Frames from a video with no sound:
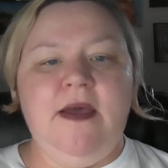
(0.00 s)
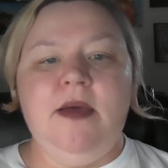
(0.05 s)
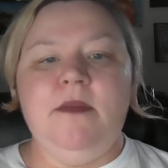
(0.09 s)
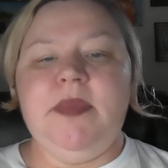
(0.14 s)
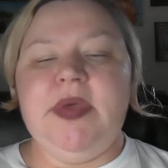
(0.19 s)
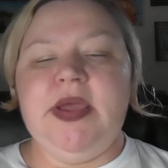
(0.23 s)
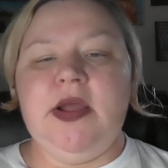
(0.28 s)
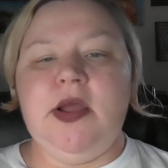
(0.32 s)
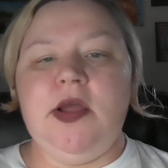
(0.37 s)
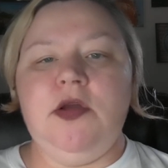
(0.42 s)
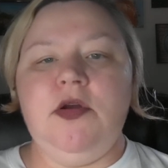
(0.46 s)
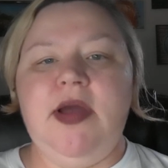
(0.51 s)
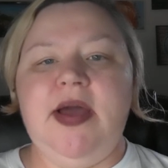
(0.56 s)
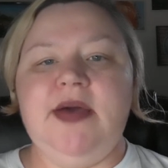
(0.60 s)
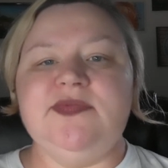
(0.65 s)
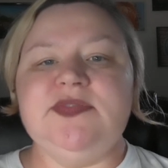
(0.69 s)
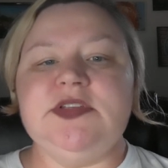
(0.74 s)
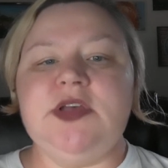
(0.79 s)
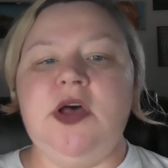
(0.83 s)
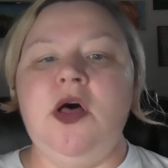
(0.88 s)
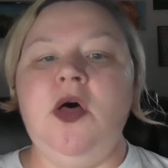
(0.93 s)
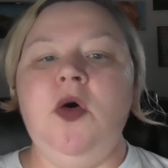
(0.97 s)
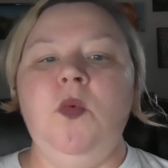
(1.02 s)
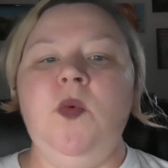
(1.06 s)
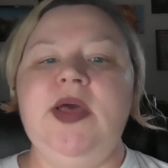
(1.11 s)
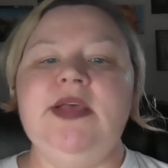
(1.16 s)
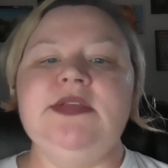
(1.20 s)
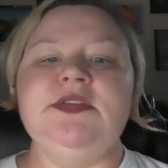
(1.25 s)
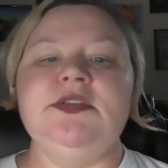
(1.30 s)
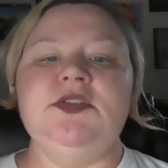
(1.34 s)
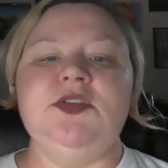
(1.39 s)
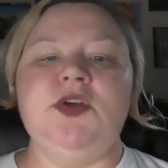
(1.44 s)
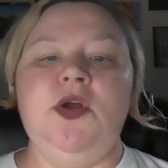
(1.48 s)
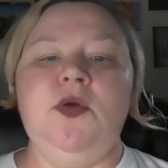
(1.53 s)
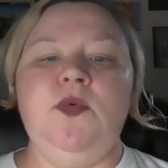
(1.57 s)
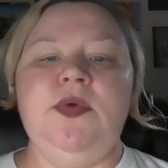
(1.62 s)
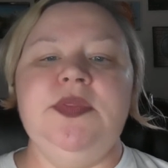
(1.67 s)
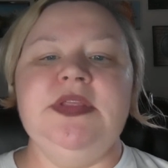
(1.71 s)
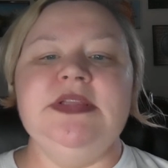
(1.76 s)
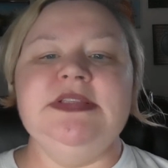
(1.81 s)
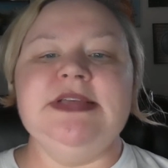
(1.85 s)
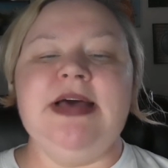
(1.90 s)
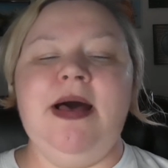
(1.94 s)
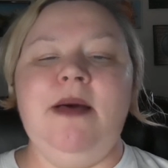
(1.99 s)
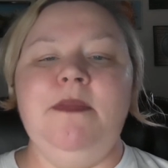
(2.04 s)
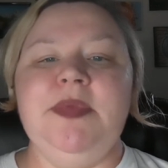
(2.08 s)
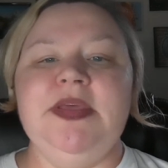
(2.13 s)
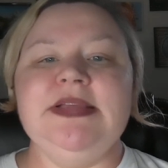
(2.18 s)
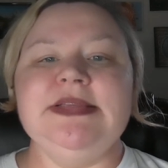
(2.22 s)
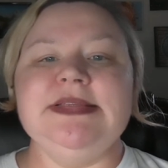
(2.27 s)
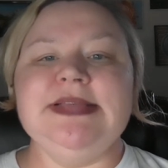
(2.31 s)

Paragraphs always start with a topic